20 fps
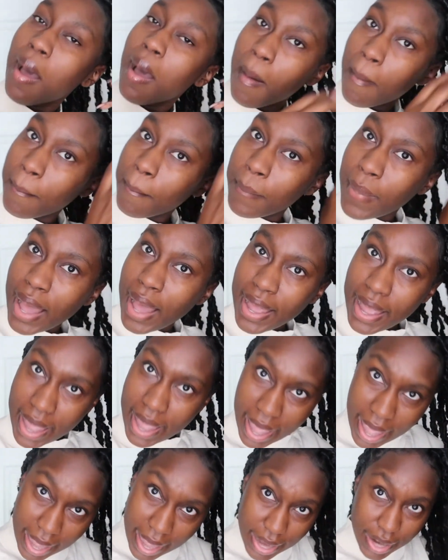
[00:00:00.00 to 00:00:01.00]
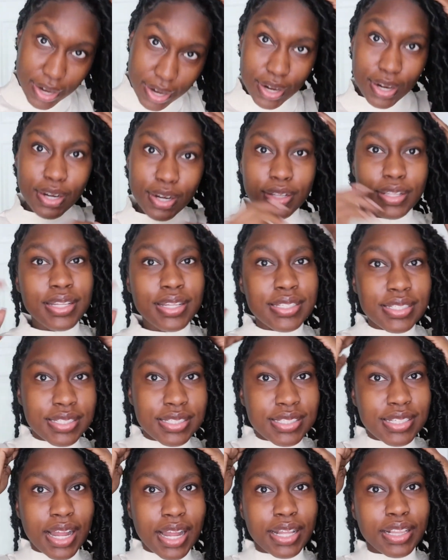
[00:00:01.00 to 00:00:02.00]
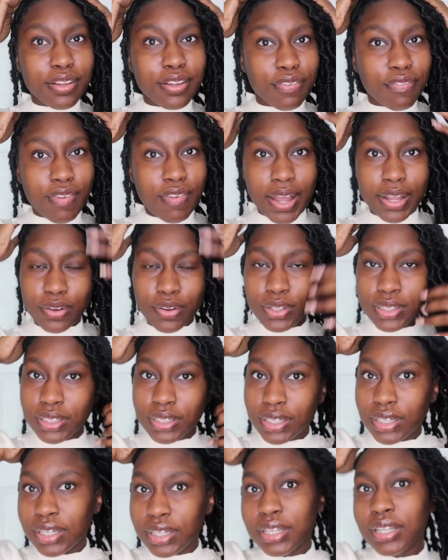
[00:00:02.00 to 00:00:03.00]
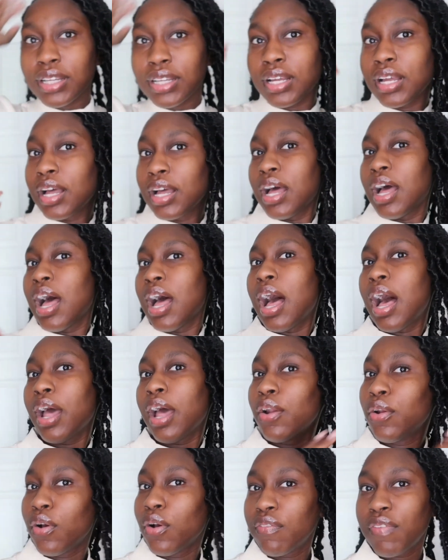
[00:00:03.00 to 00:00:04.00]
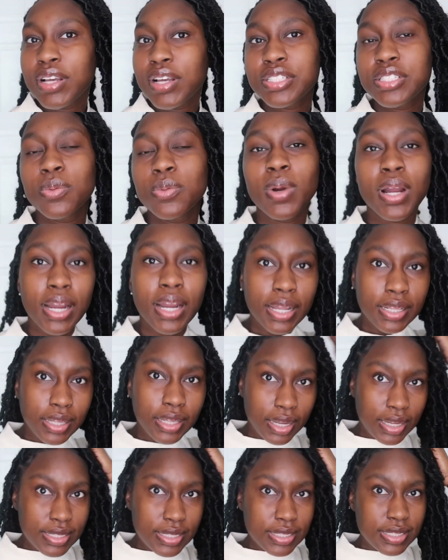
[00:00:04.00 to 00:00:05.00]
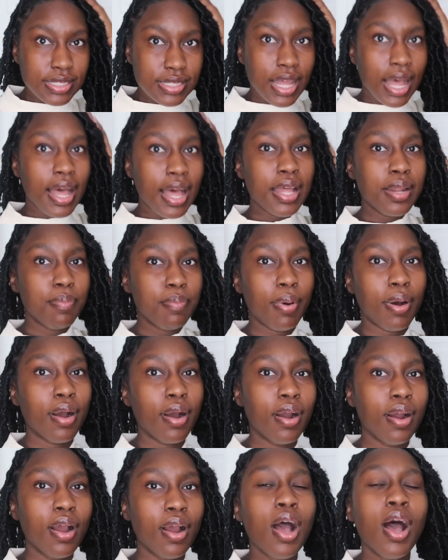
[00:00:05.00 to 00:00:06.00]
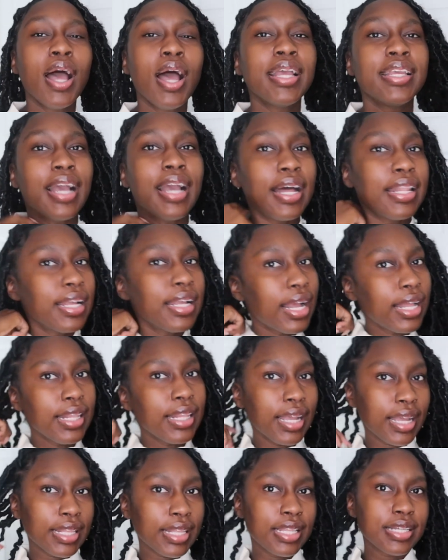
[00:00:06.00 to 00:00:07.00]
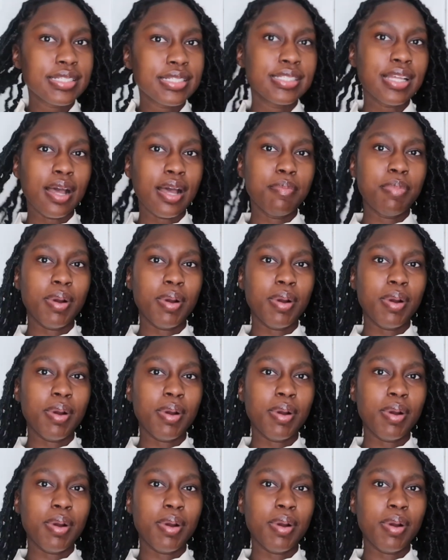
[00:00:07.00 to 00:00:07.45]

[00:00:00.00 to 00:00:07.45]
my hair. This is like the final look. I don't know if I should wear it in like a side part. Yeah, I think I like this side